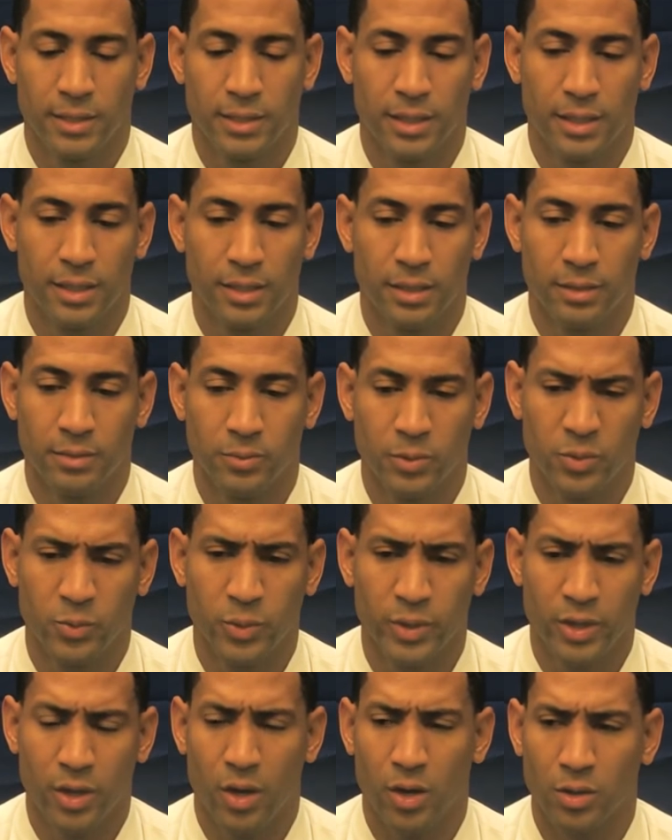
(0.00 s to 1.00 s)
Uh,
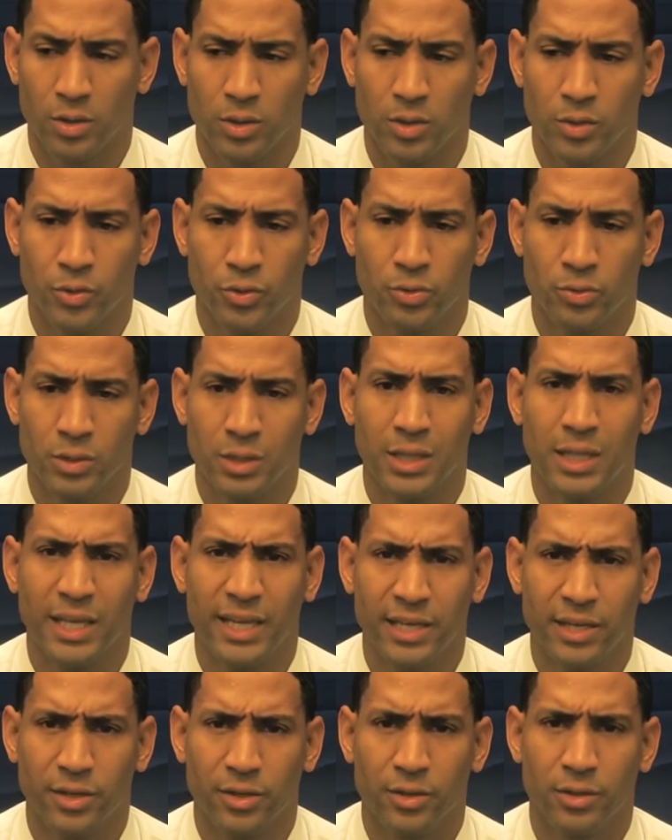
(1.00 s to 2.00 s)
we are a little
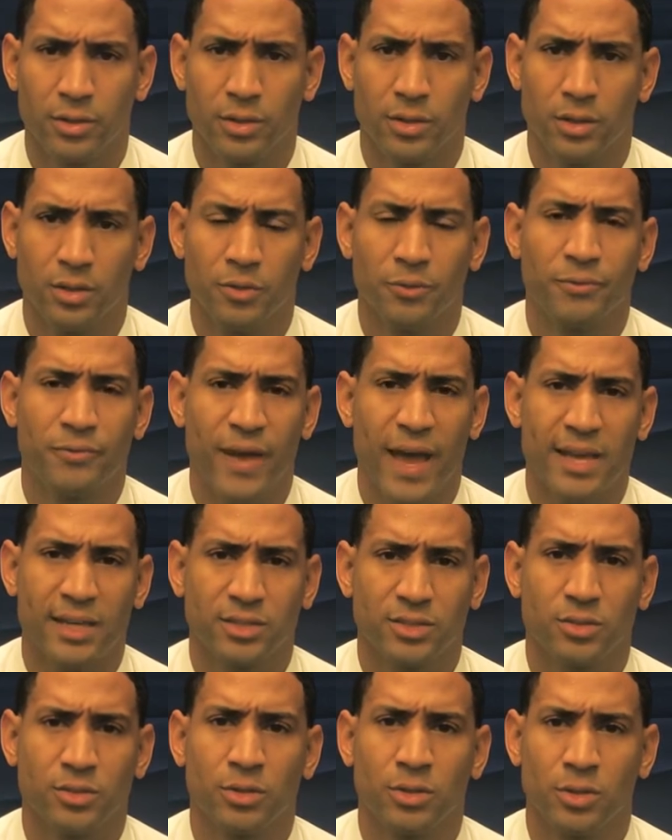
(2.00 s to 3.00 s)
leaner, a little
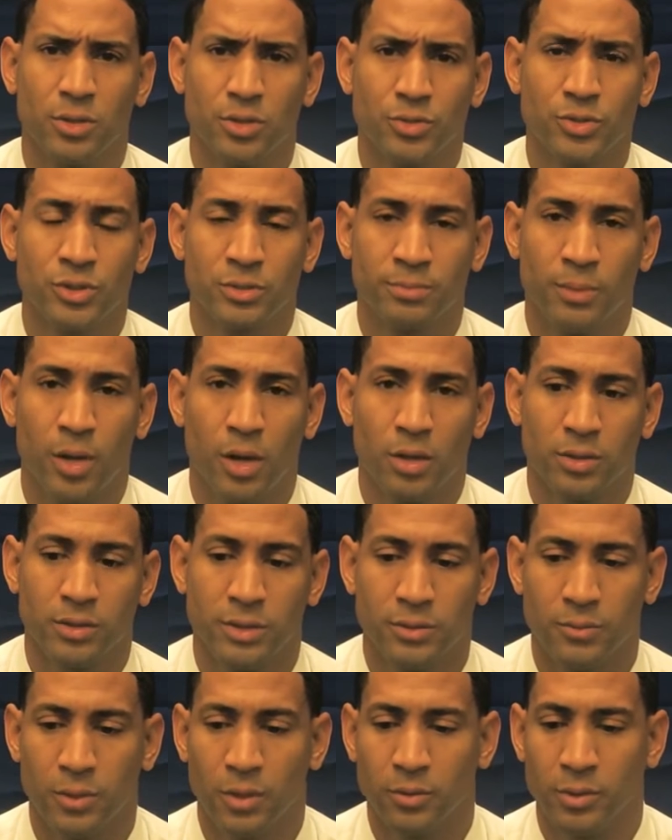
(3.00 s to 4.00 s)
faster, a little smaller
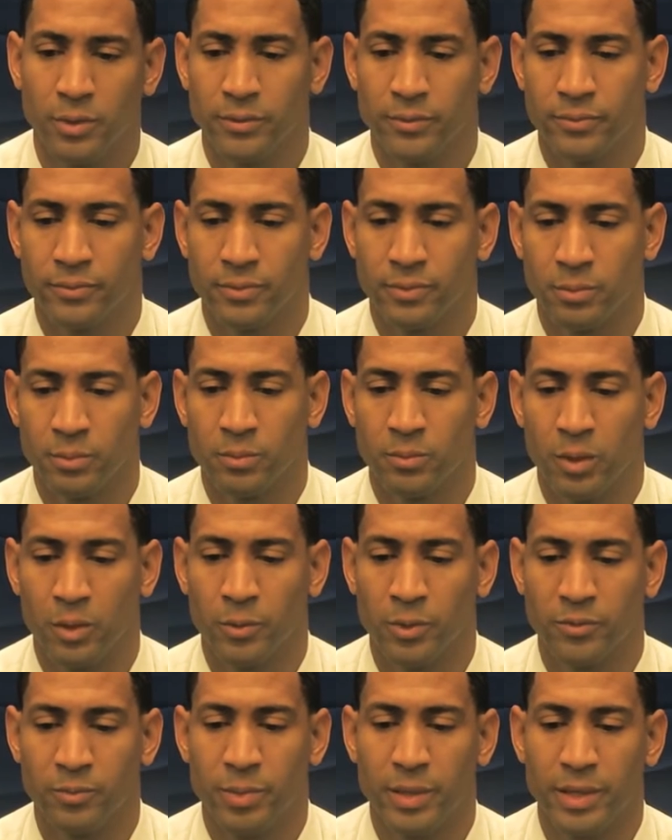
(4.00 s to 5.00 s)
than what we've
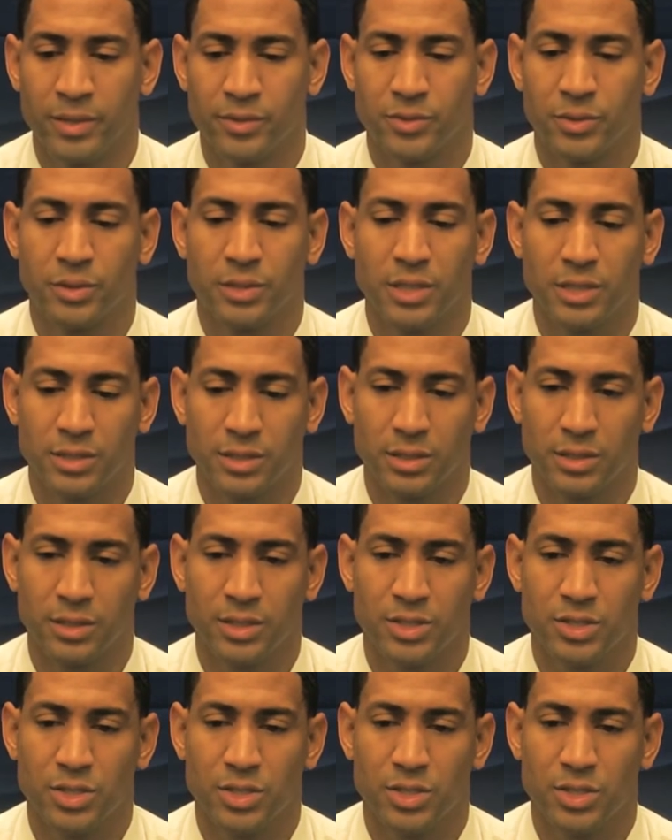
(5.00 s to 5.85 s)
what we've been traditionally.